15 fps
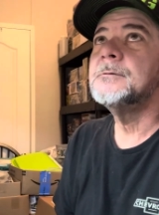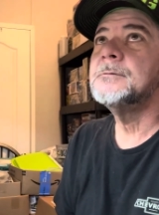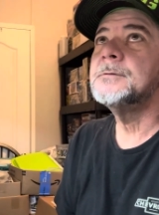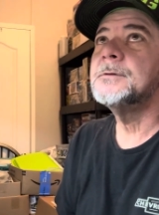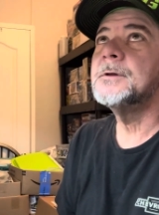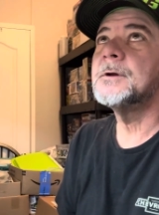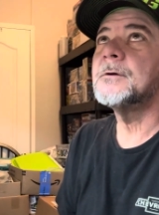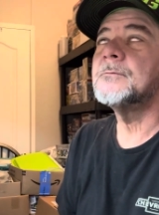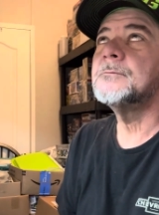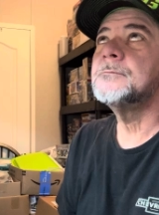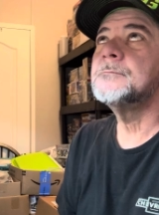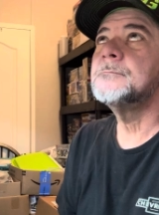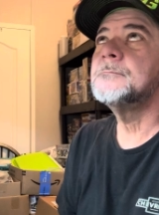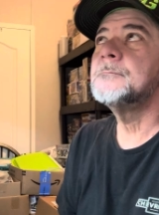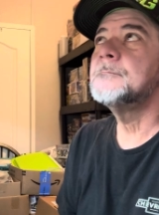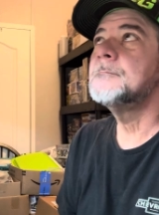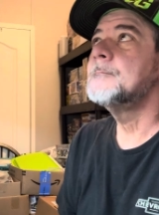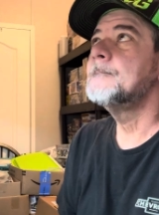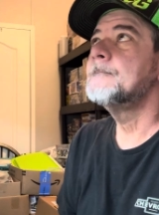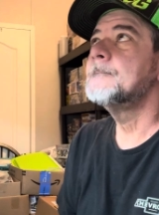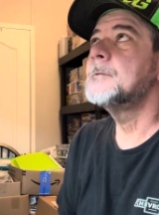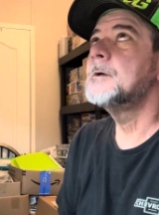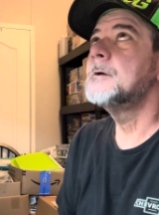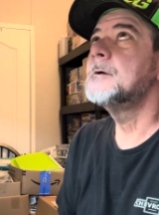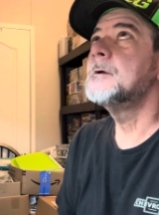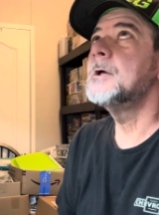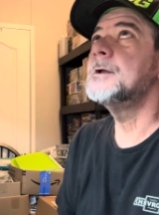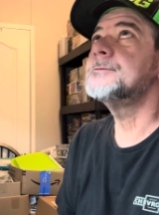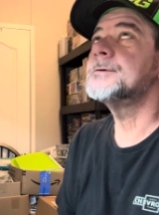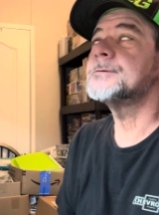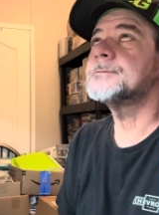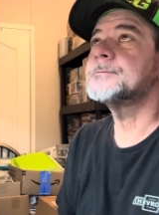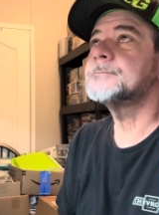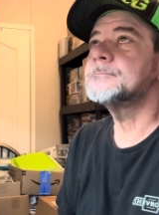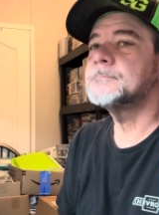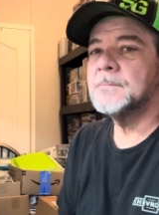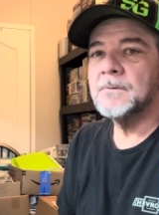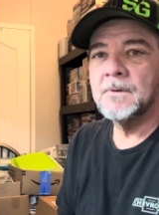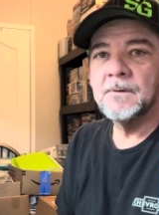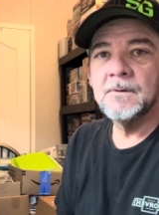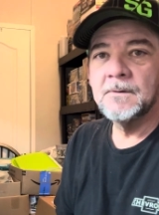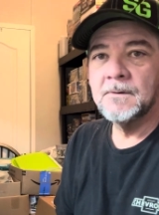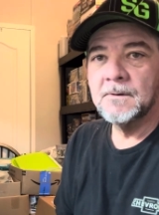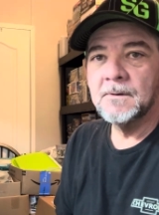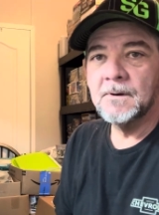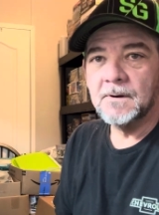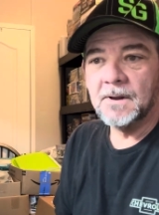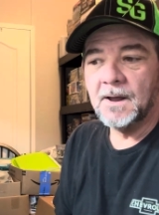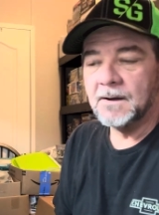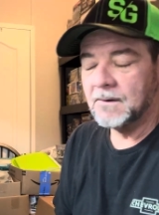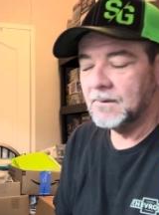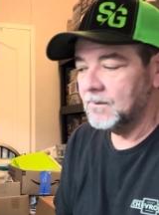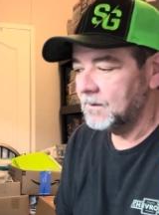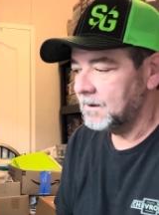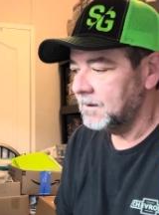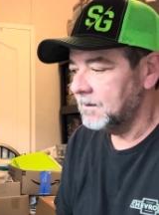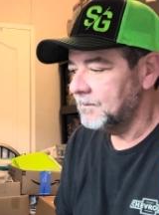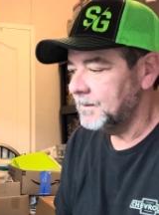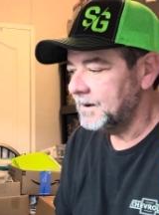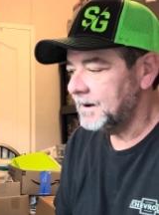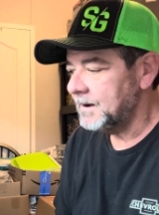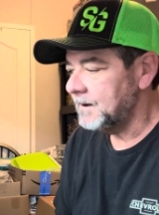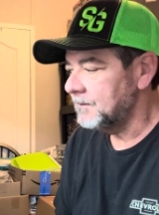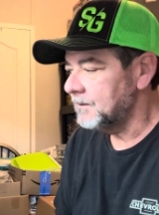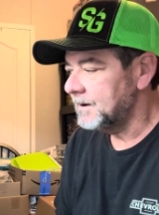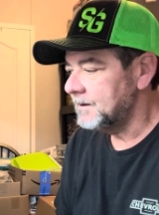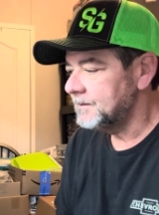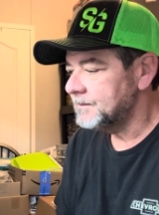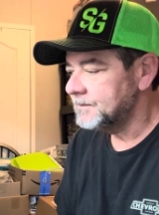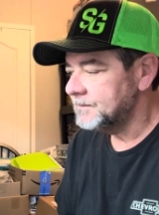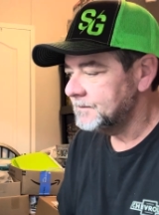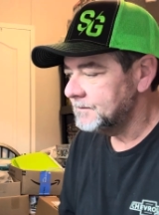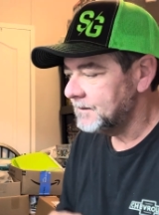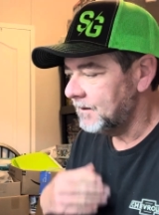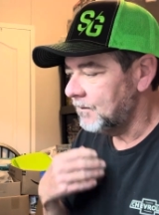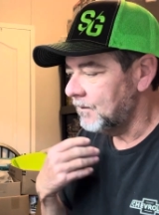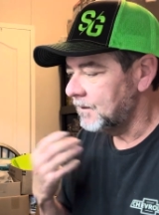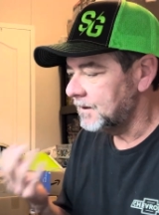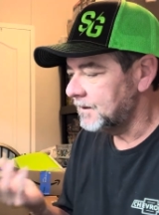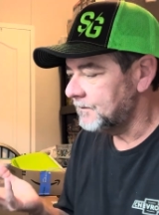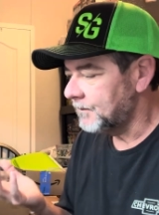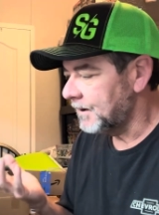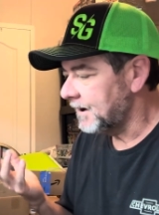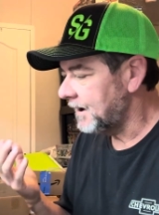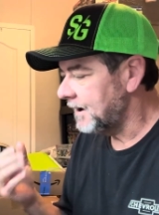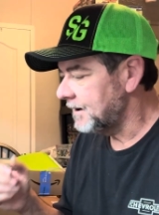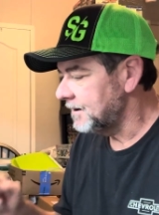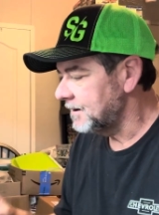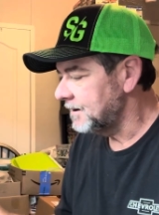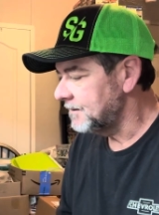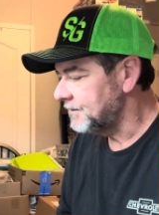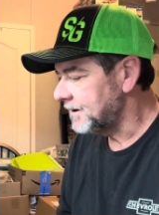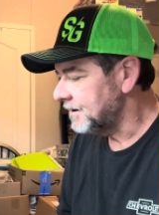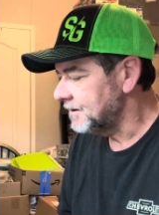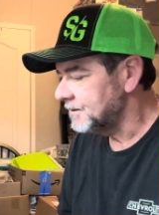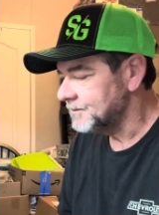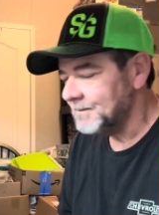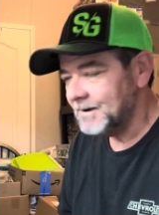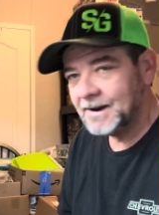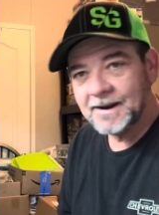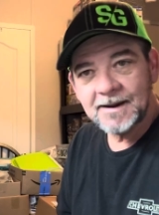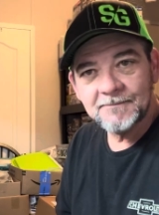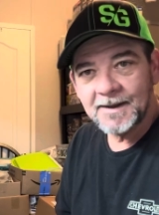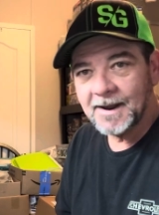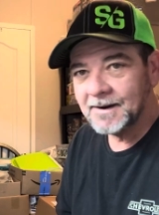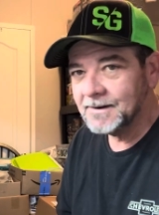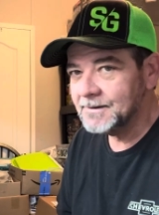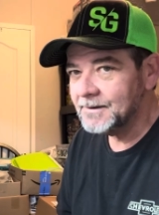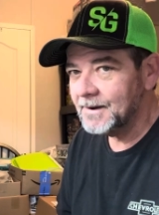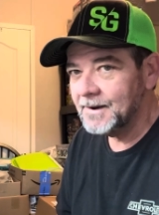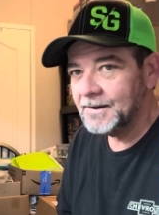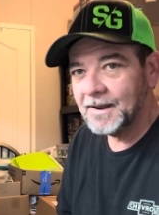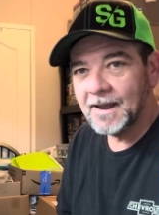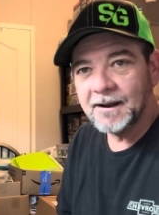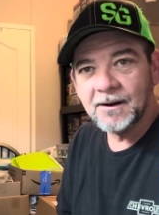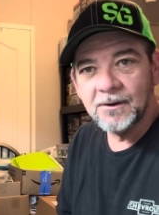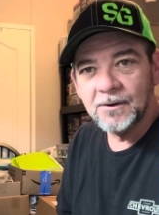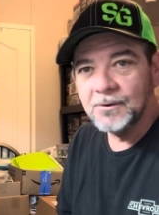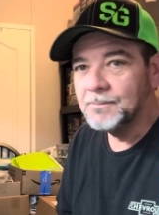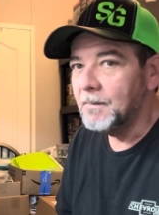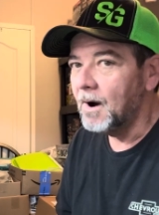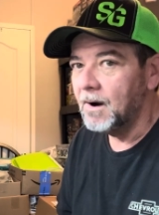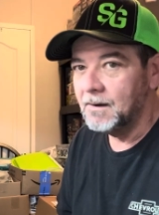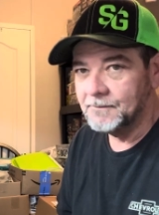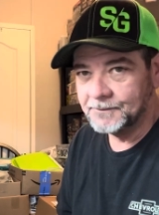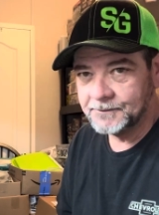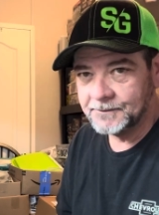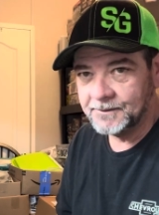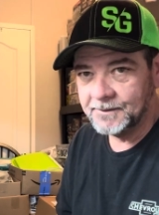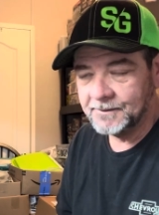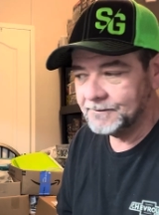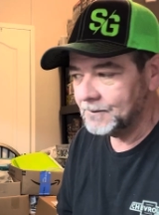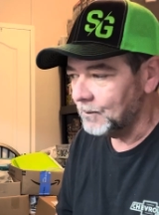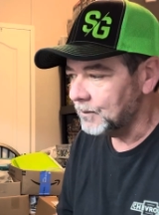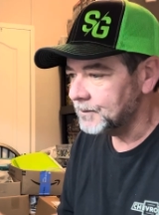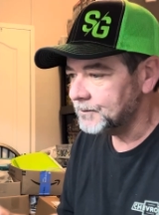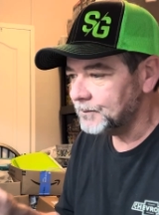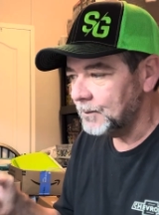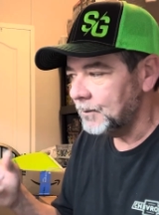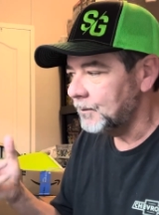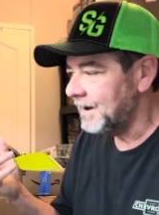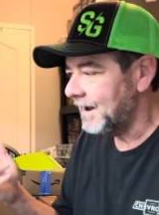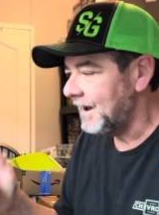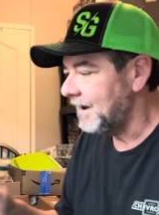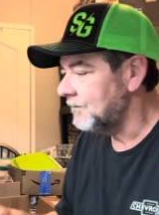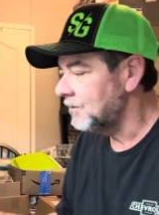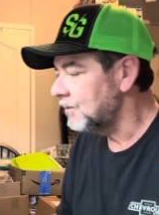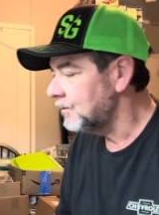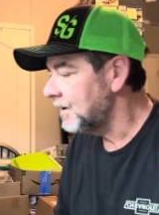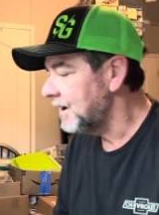You know, that's just a lot going on. But anyways, I wanted to bring that up because, man, back in the day, I glue bomb stuff. Of course, what we had. We